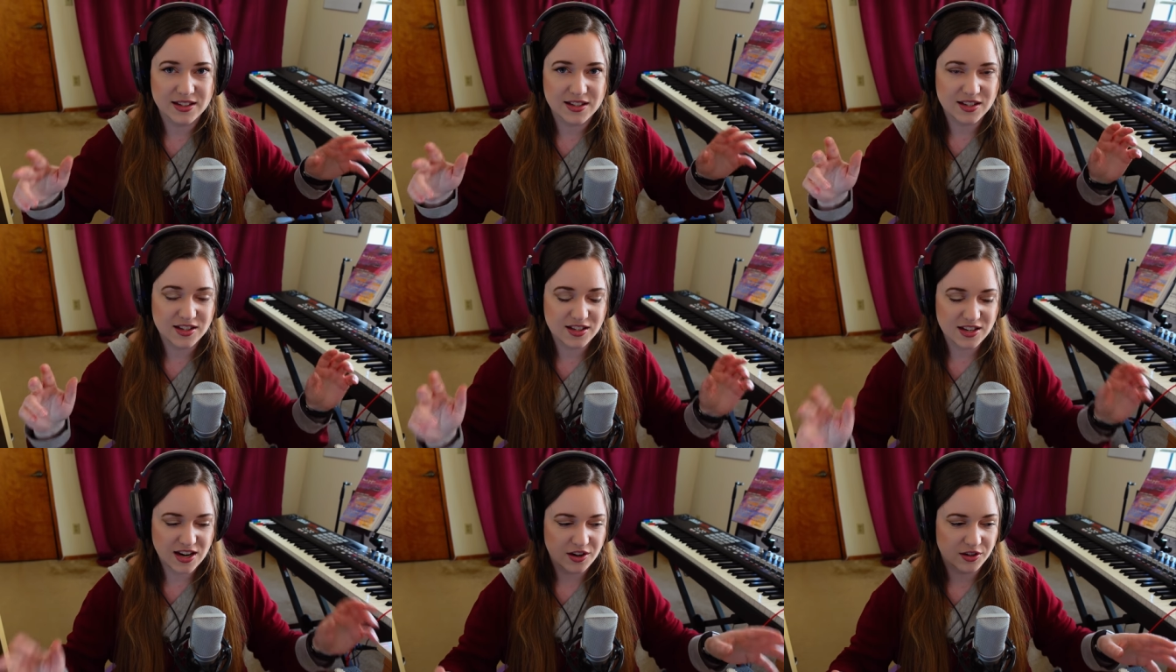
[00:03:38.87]

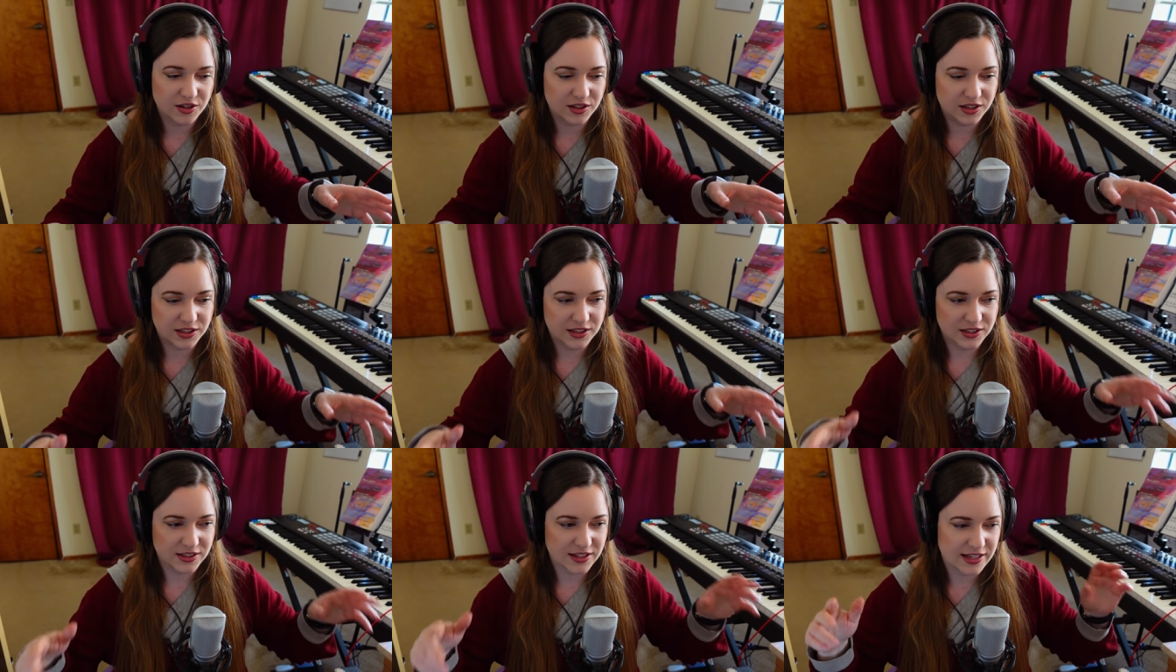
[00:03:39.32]

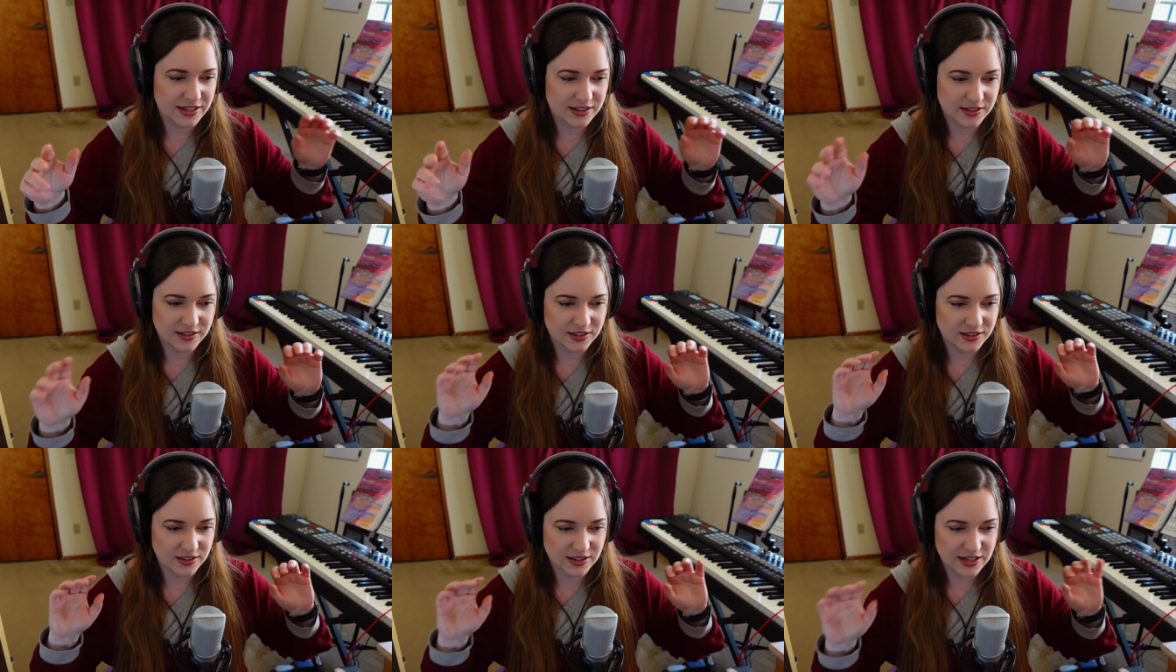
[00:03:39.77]
sterile
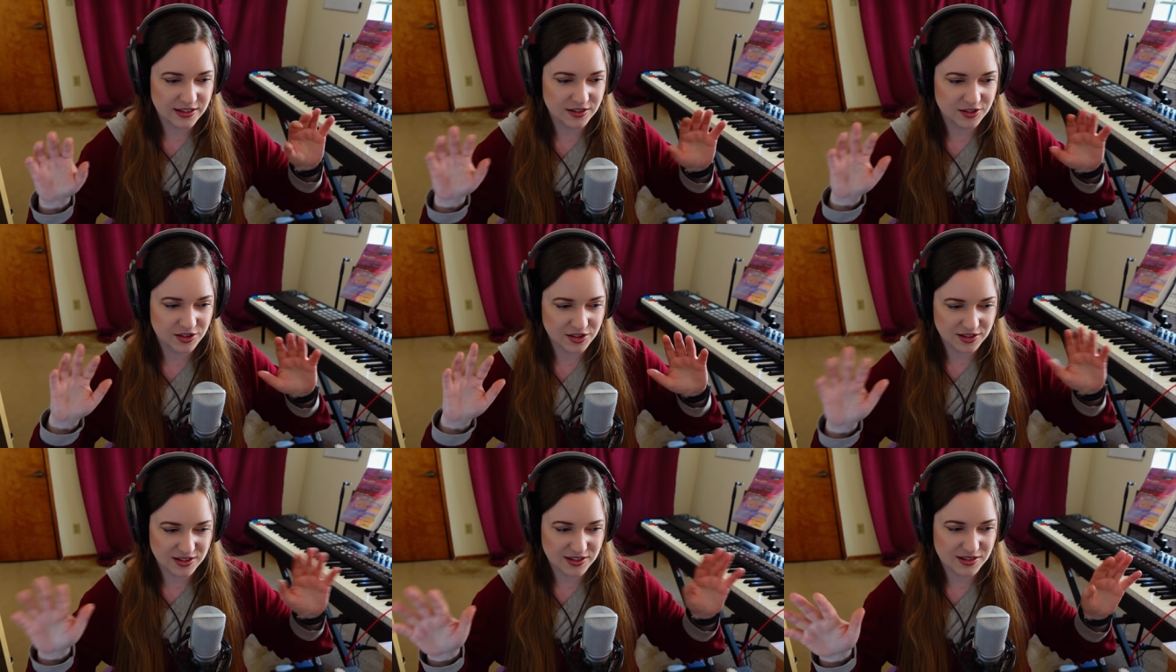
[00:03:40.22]
and and
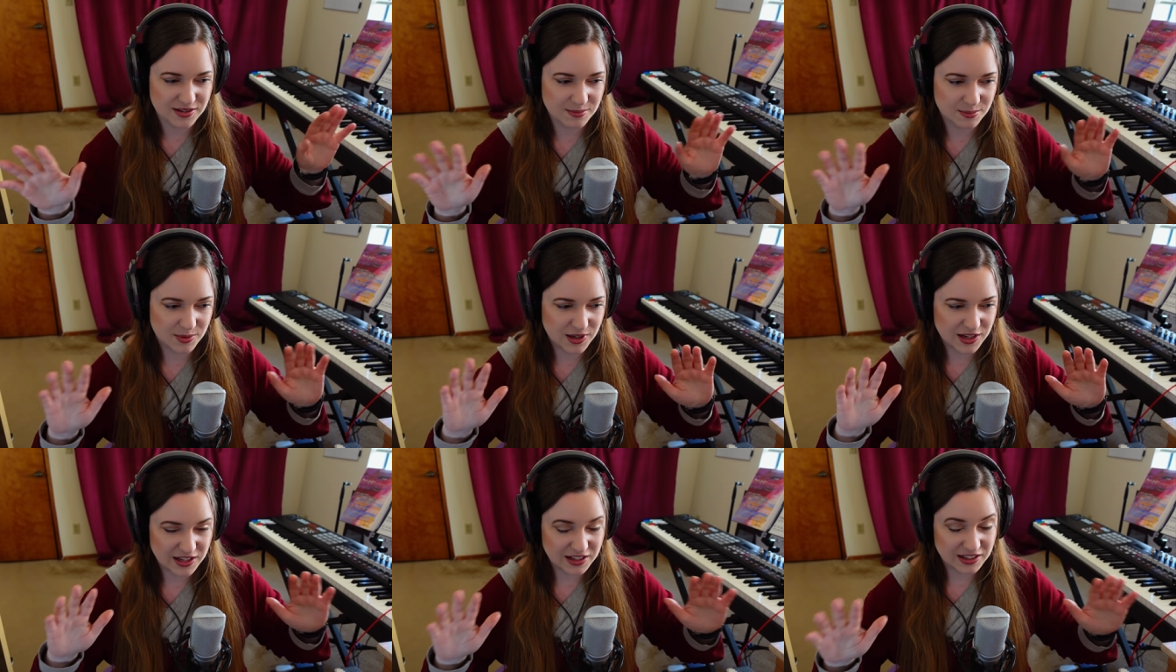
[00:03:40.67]
just
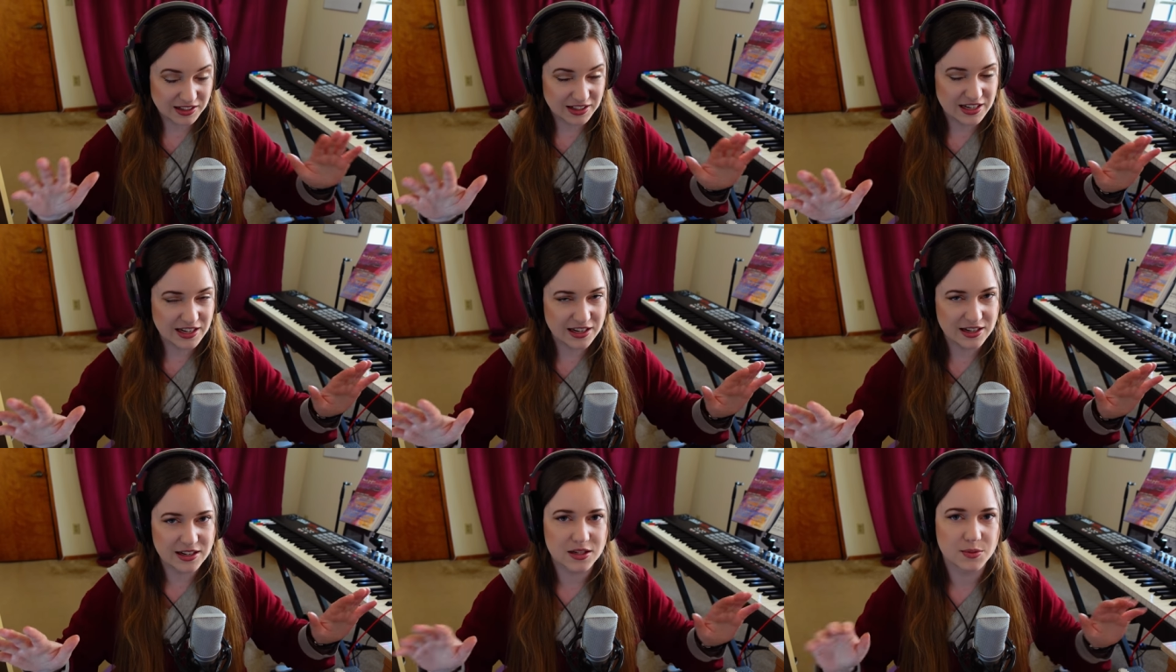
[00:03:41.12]

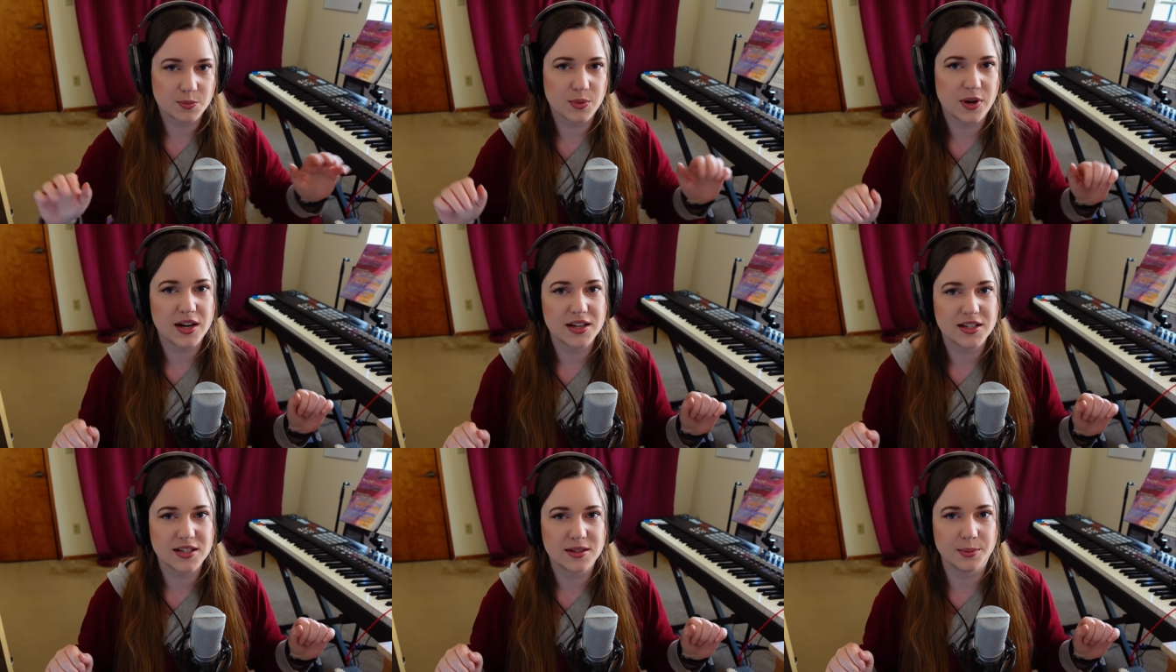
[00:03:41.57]
clean as
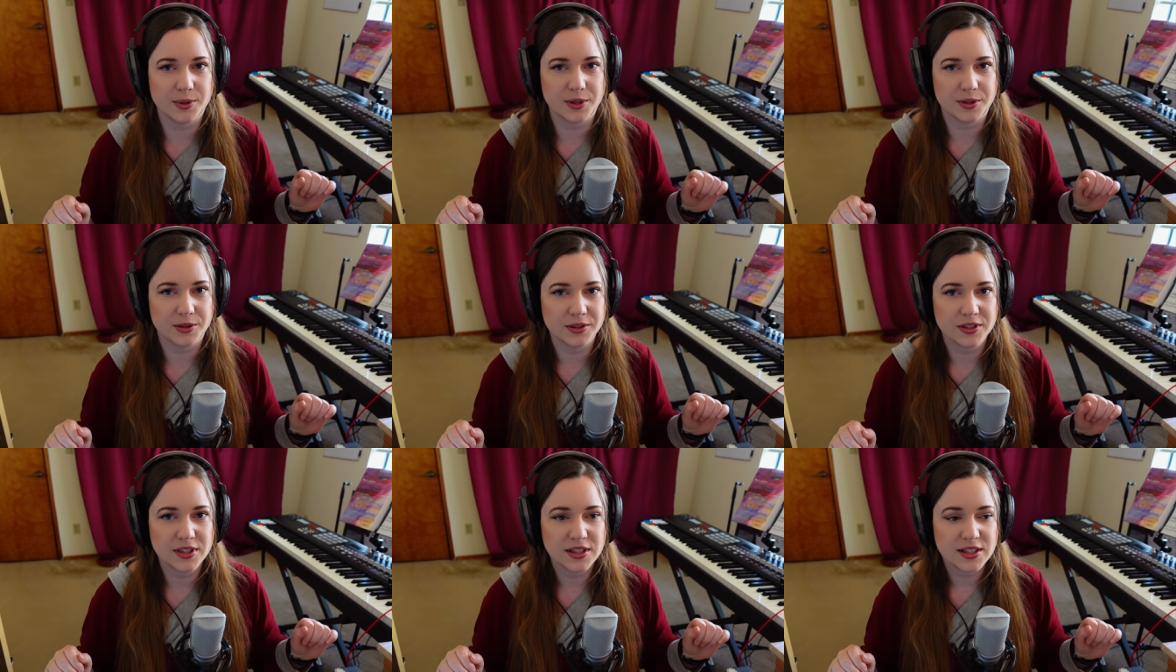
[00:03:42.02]

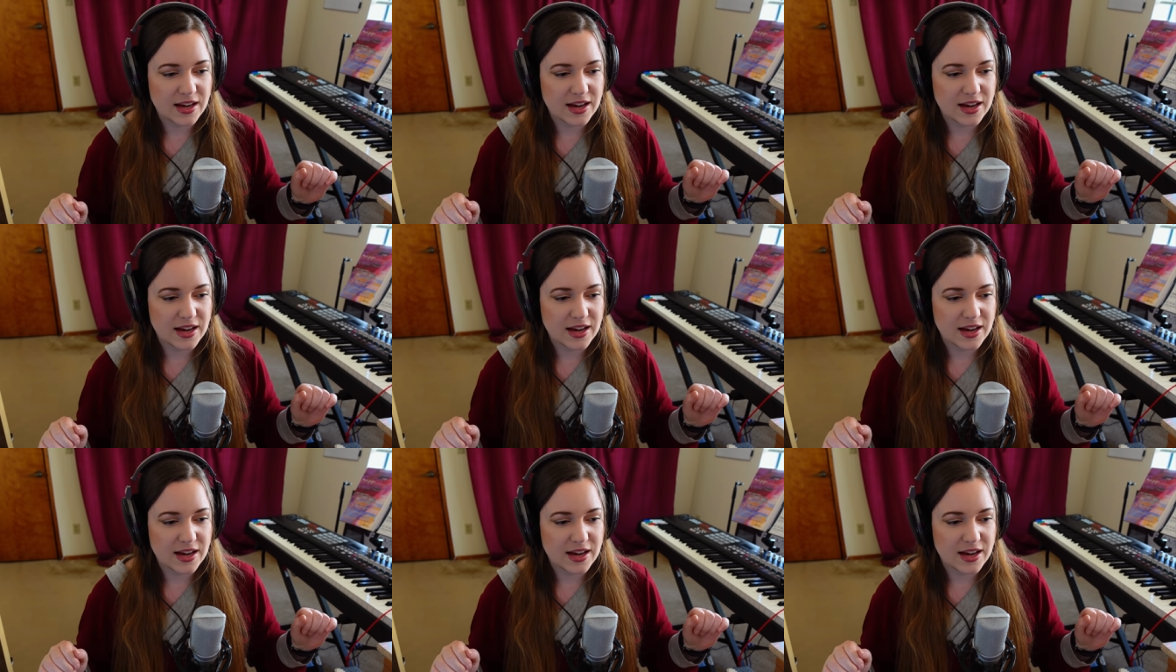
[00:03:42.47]
possible.